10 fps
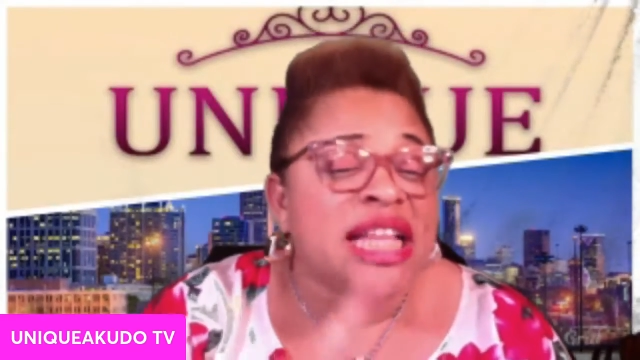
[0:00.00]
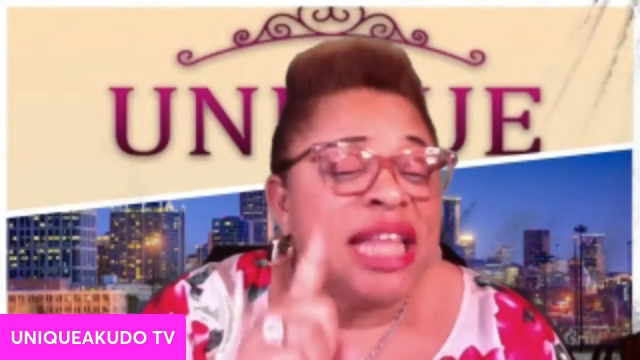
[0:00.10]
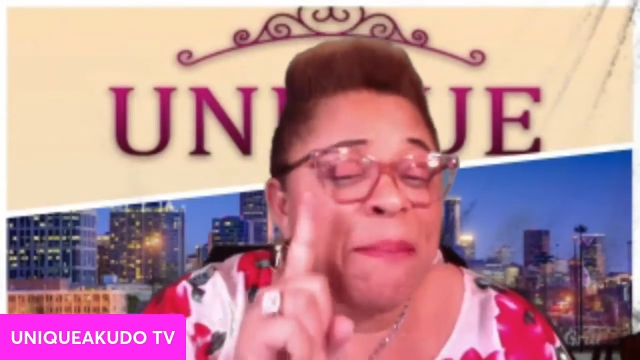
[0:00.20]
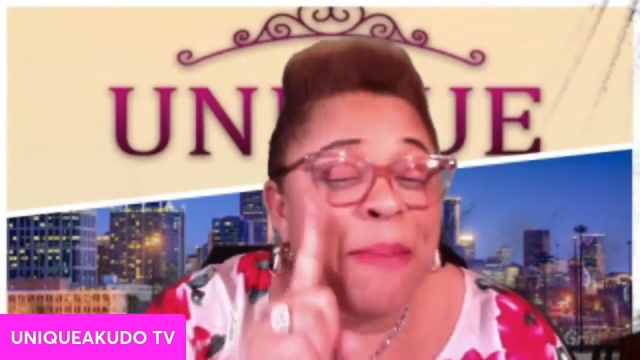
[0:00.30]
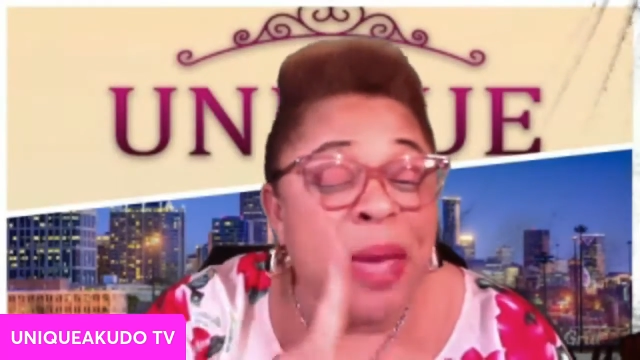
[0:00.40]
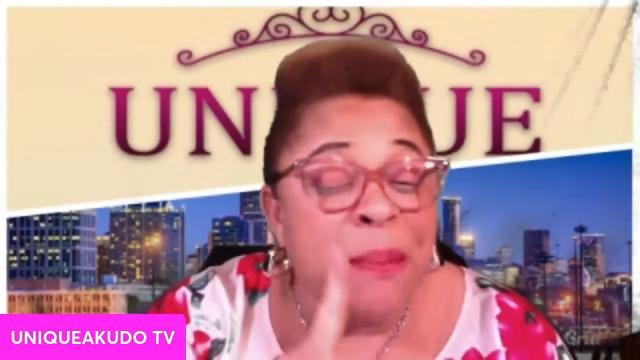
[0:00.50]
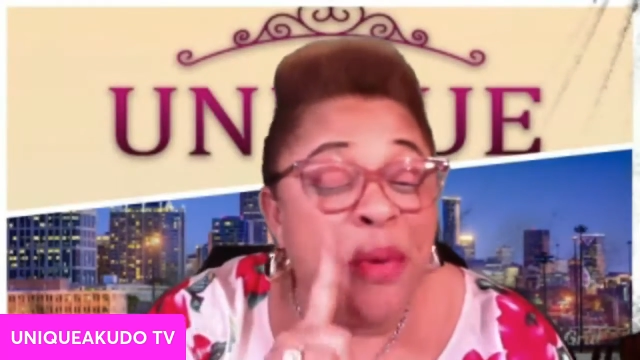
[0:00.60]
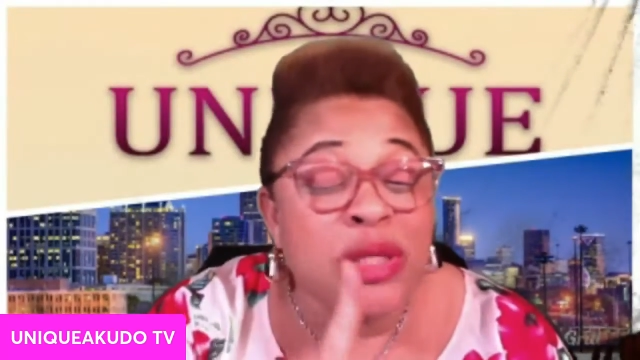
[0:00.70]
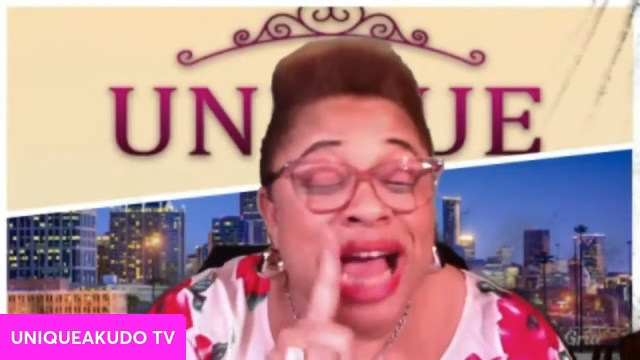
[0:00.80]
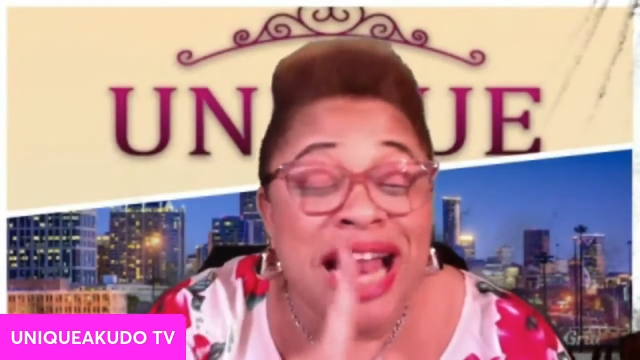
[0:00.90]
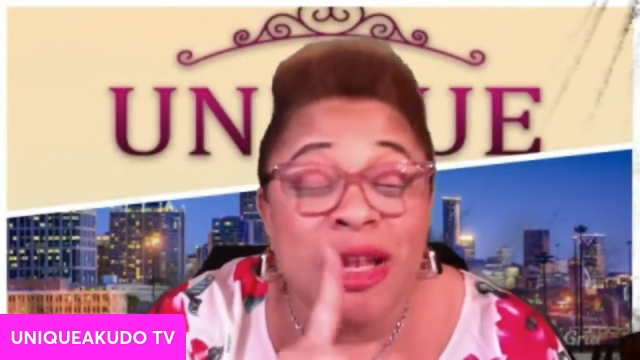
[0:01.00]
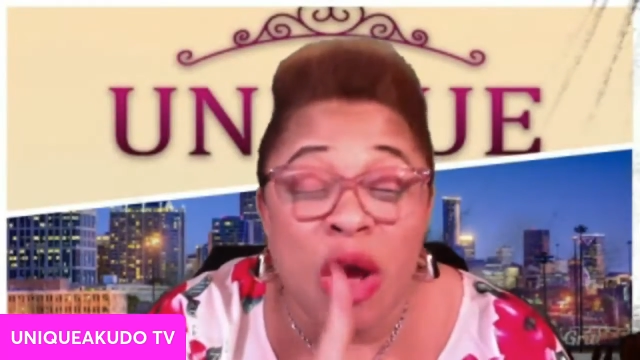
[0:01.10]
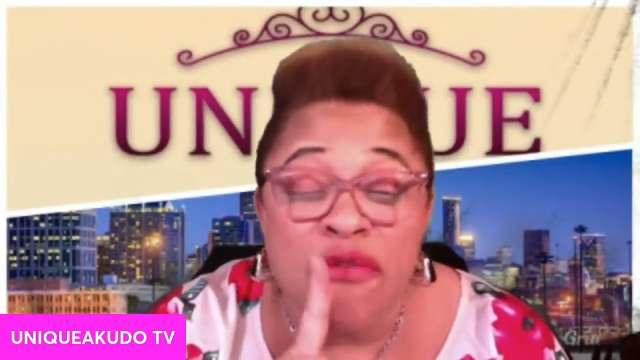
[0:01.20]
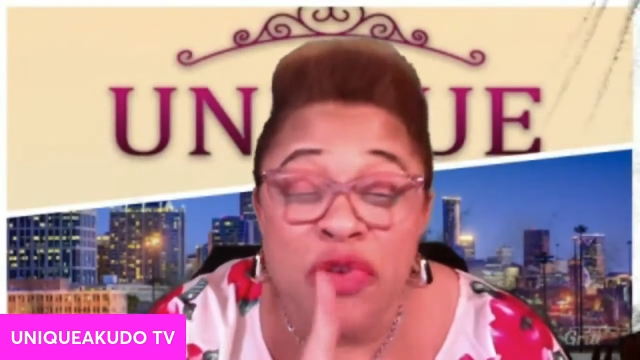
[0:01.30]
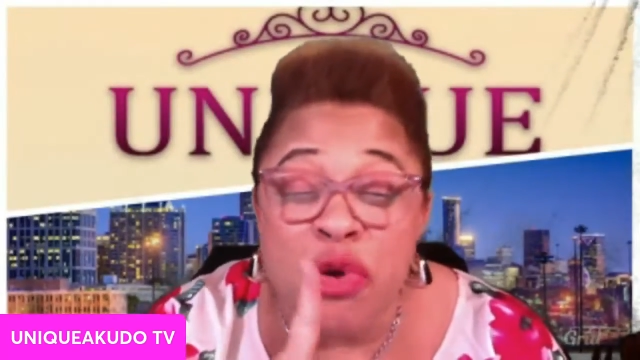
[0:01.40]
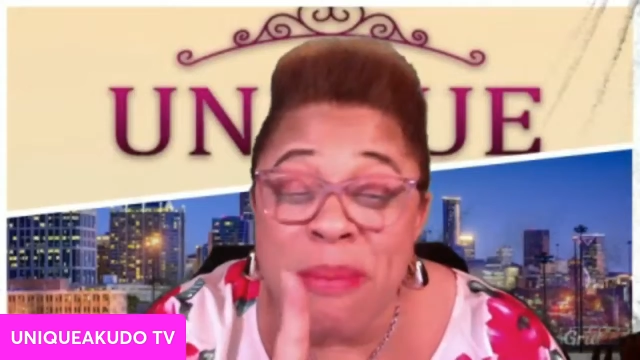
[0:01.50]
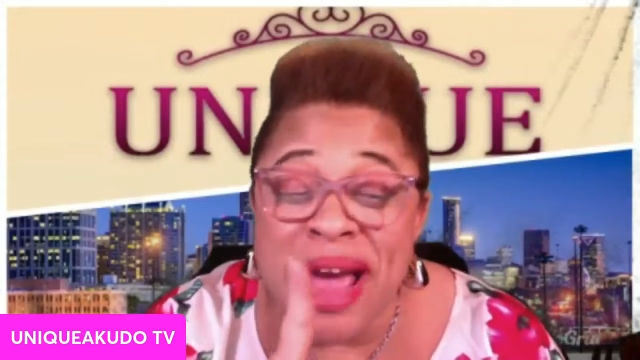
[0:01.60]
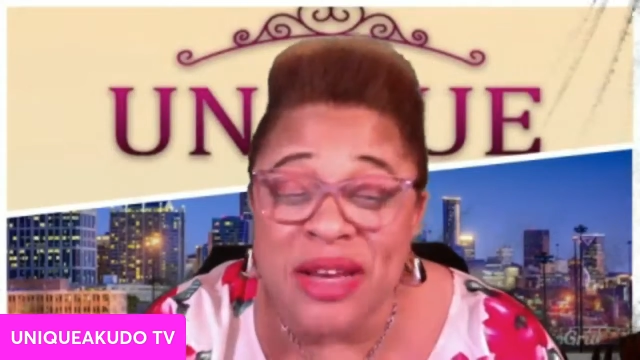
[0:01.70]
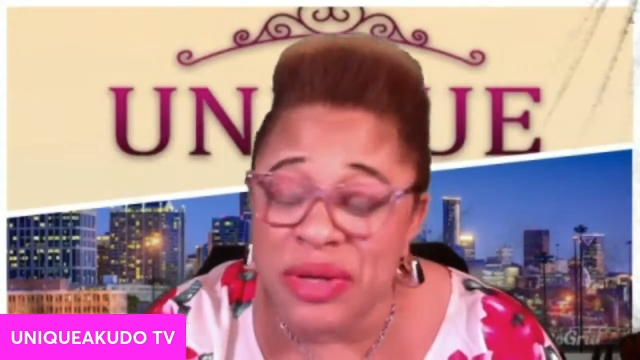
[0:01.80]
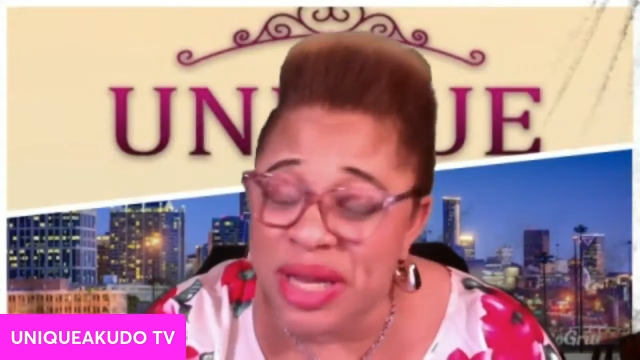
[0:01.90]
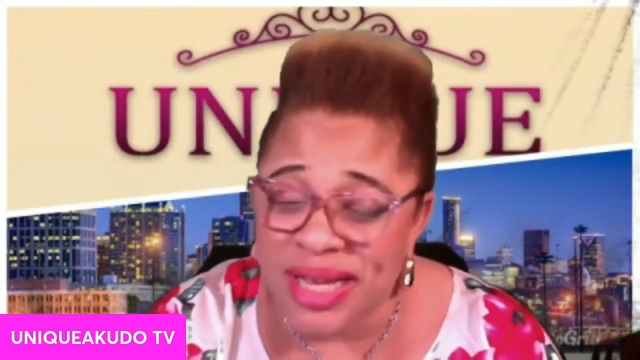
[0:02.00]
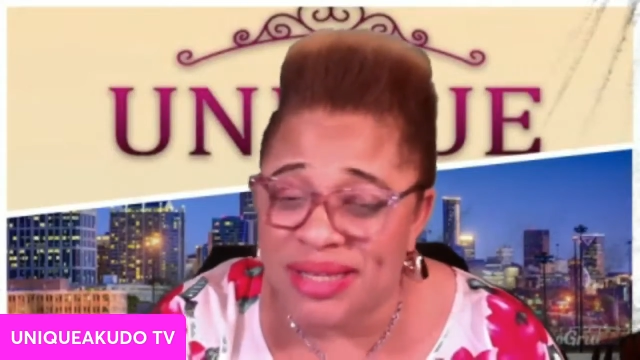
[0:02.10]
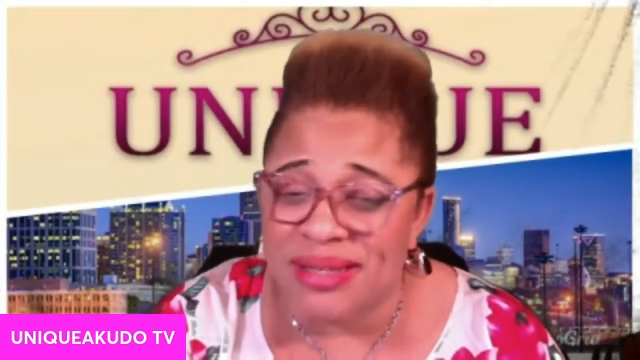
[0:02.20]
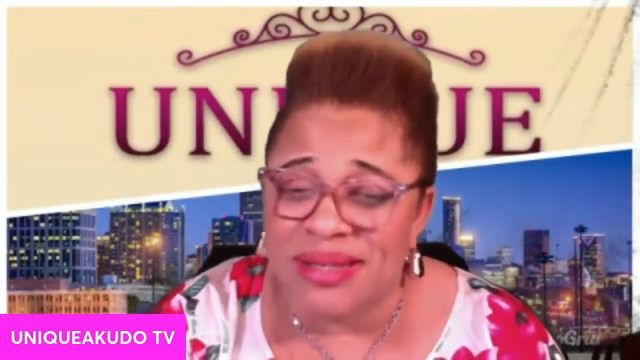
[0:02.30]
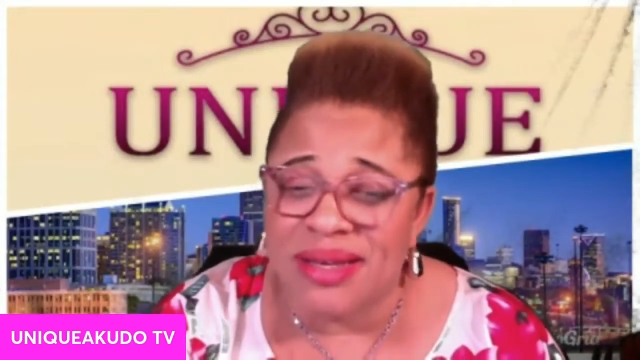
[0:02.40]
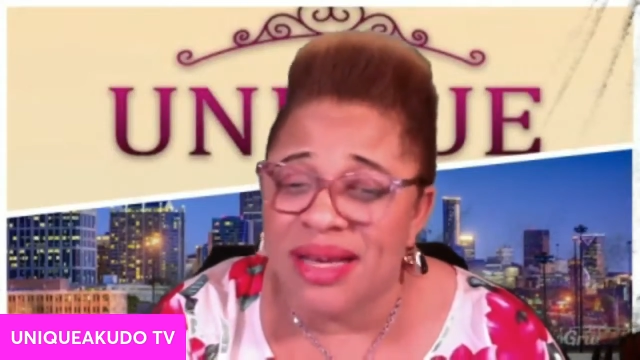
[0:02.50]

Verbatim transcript: the people that love you, my uniques,